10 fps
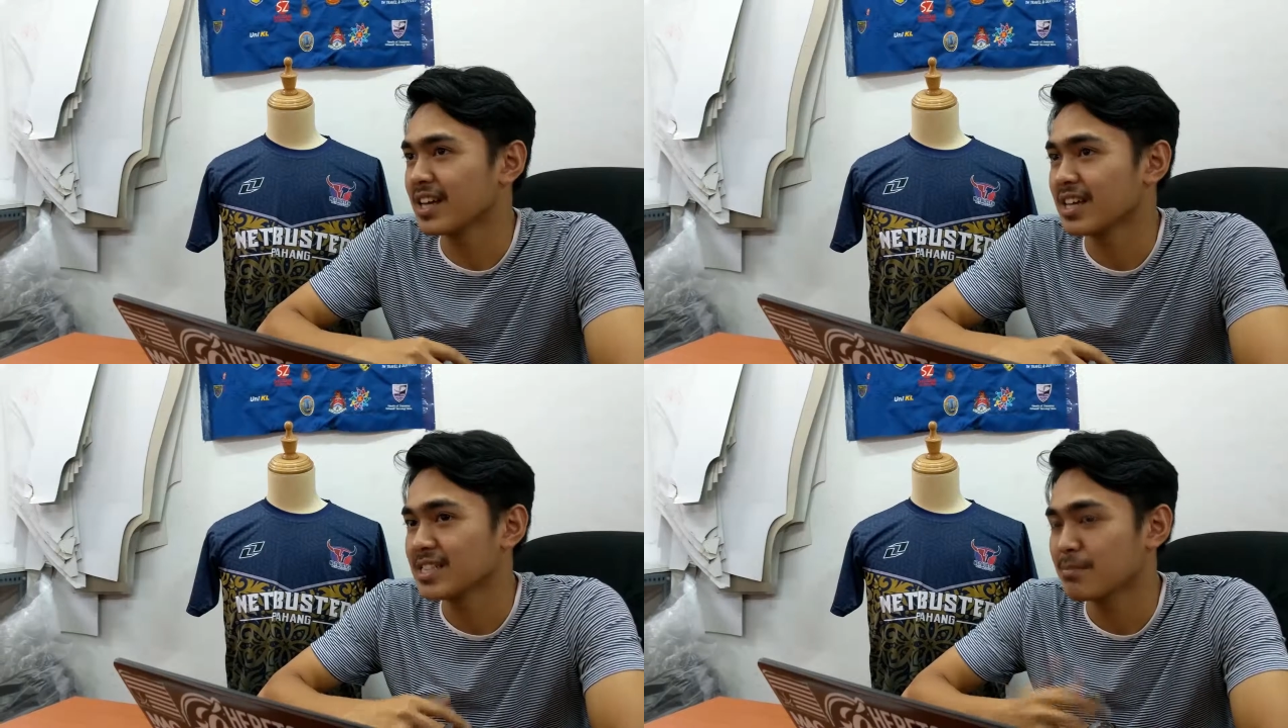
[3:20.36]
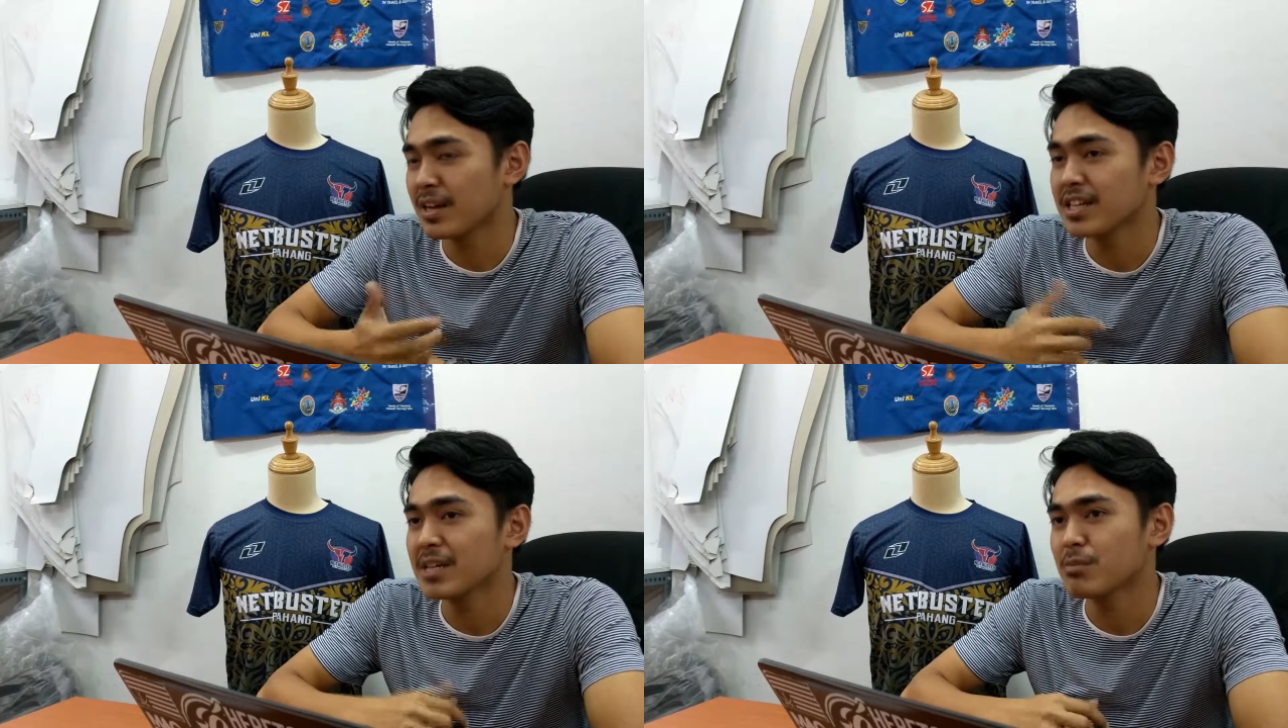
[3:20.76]
I've
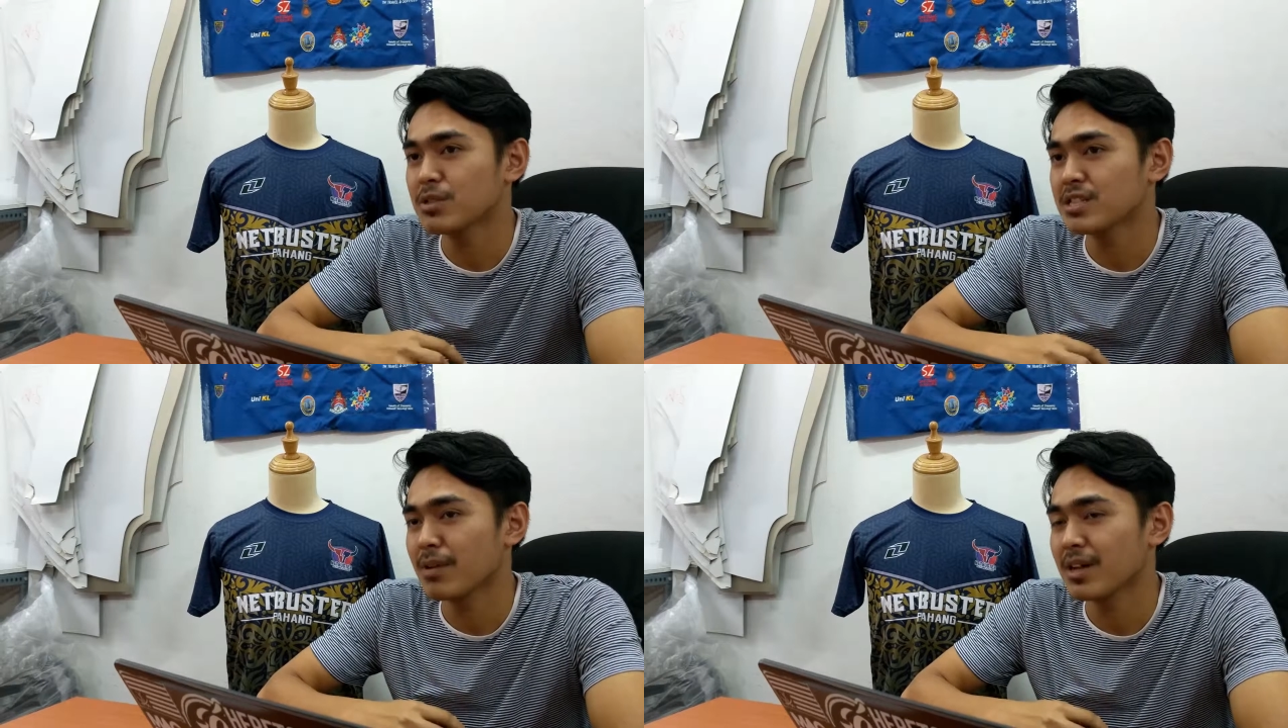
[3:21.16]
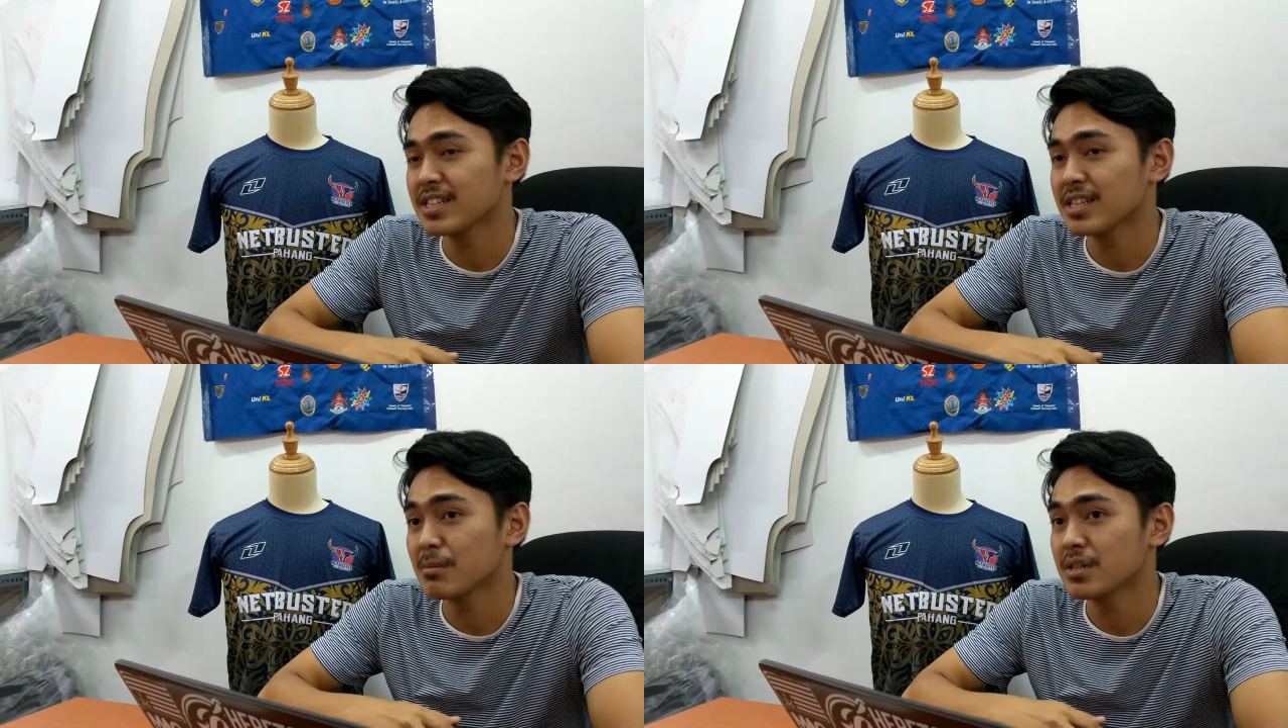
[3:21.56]
faced are
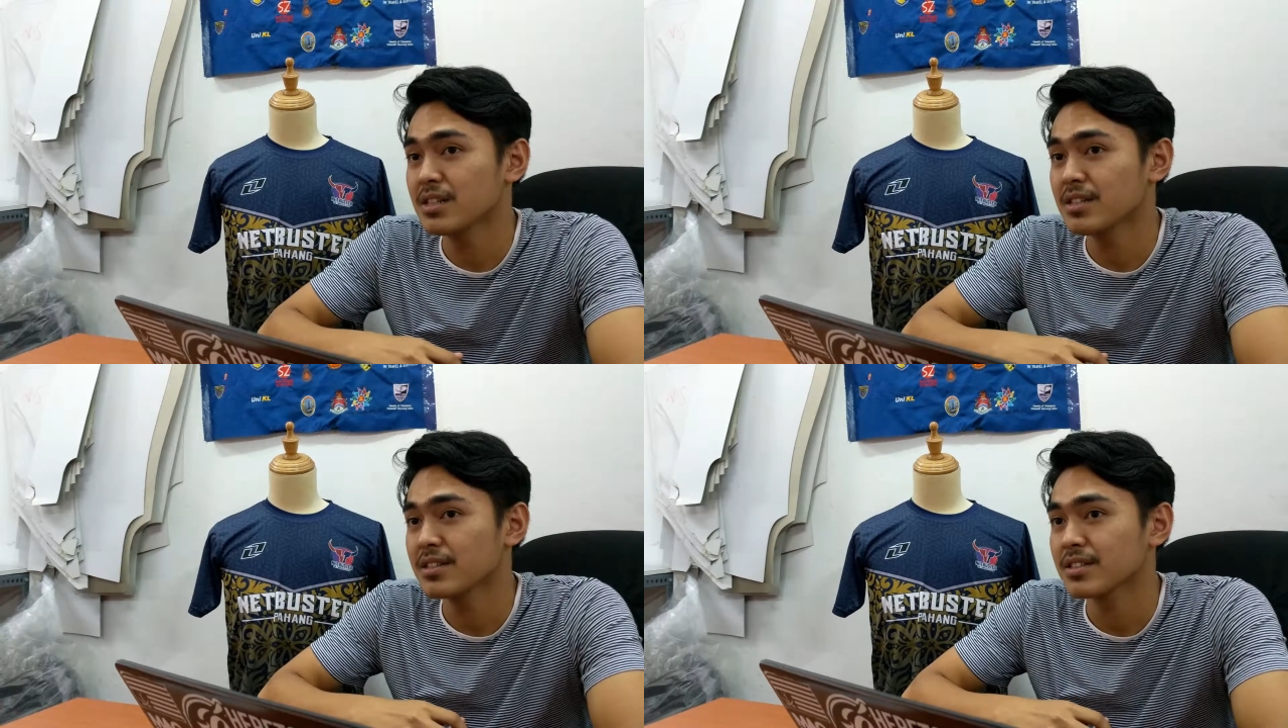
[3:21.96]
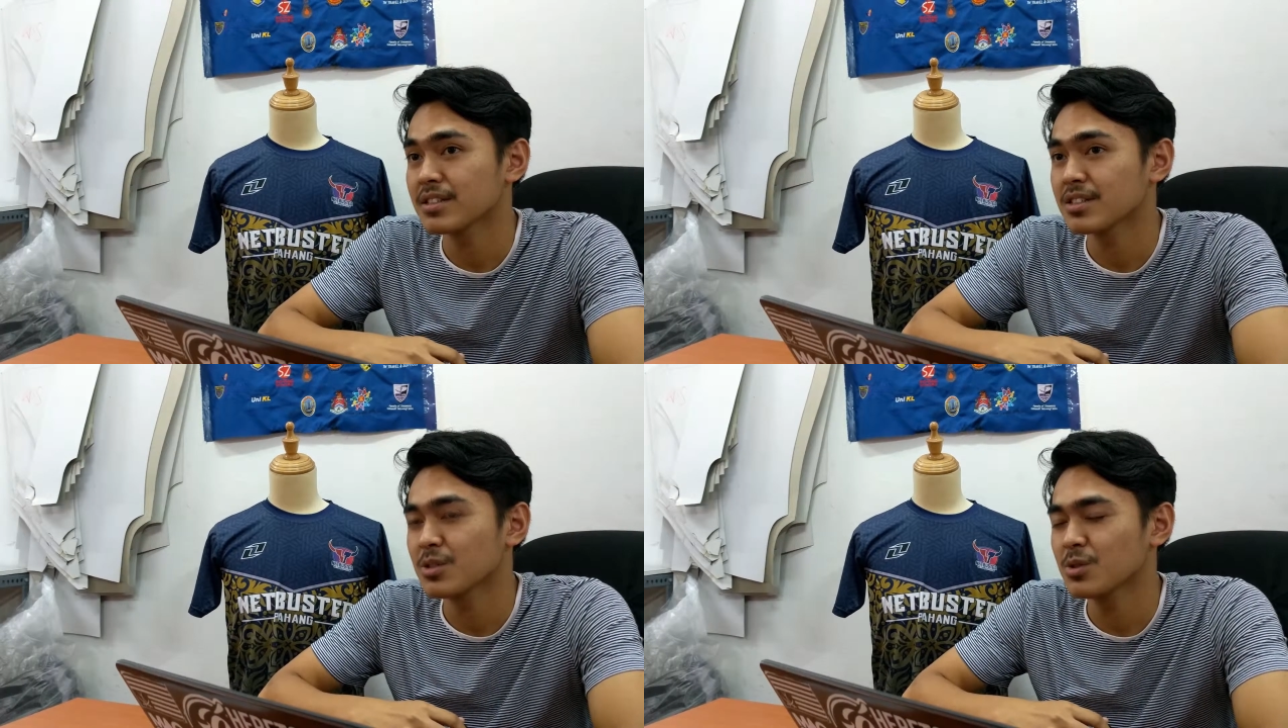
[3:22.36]
usually from the
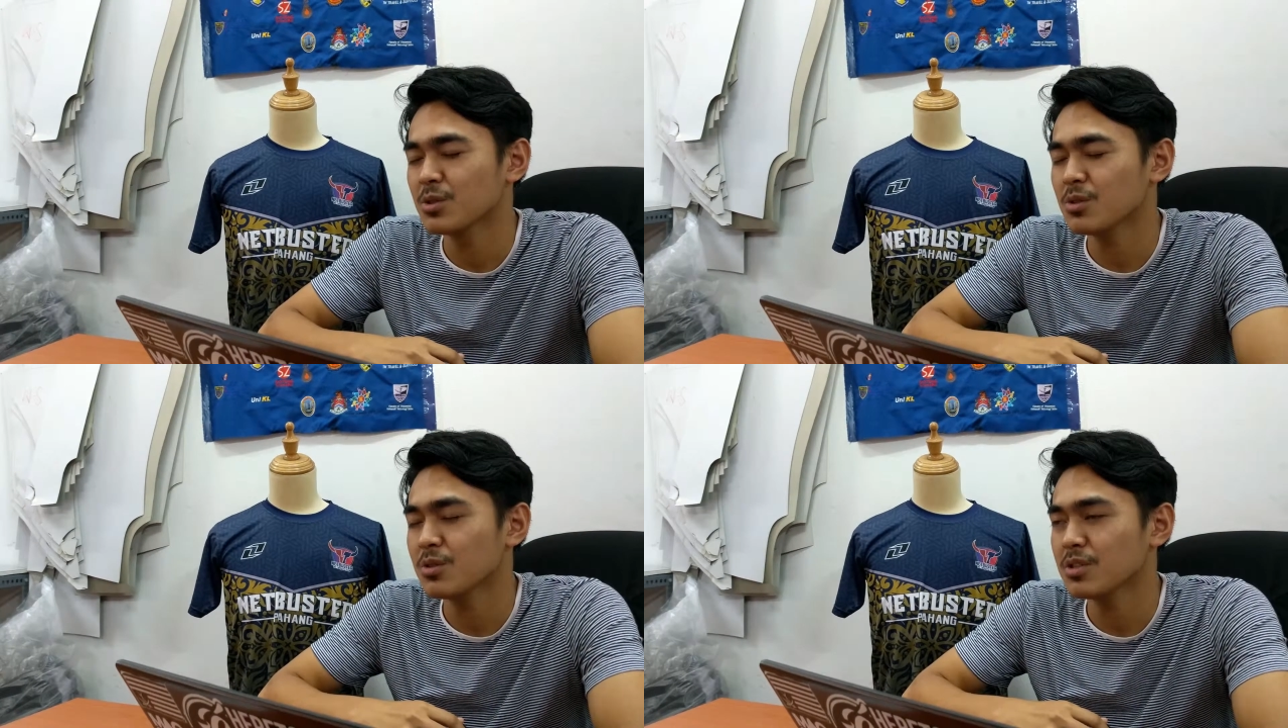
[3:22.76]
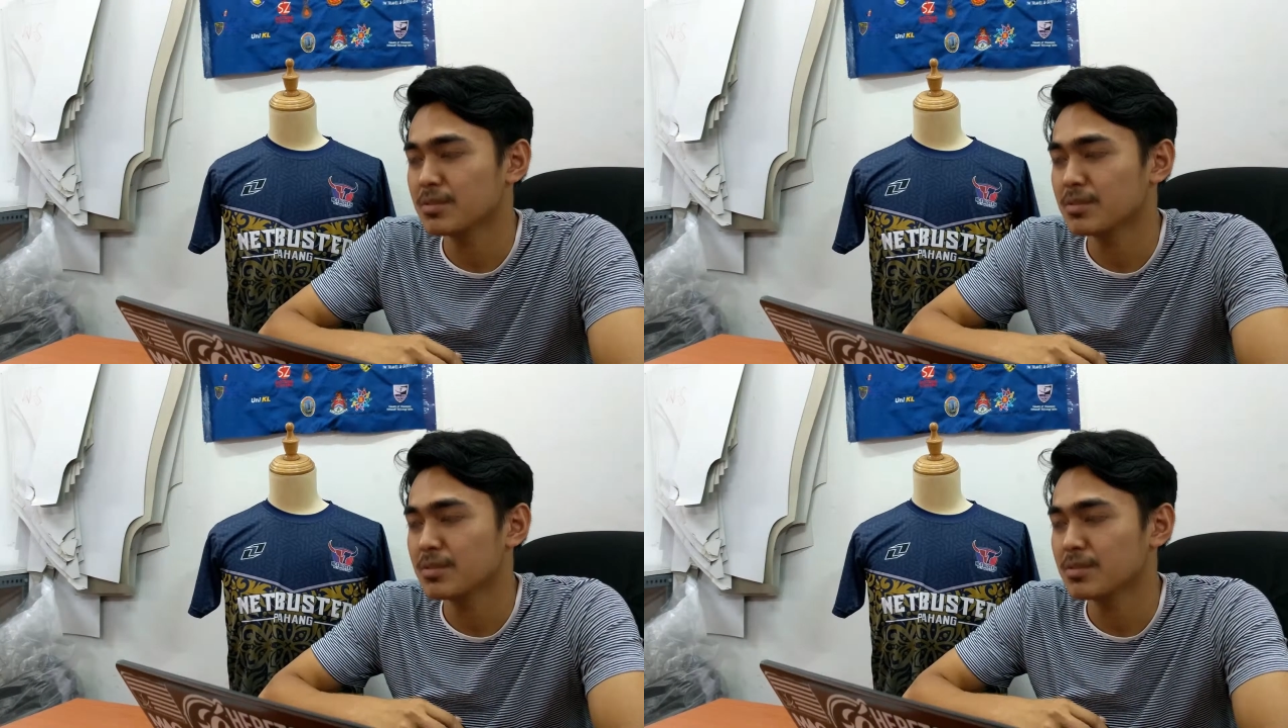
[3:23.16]
customers.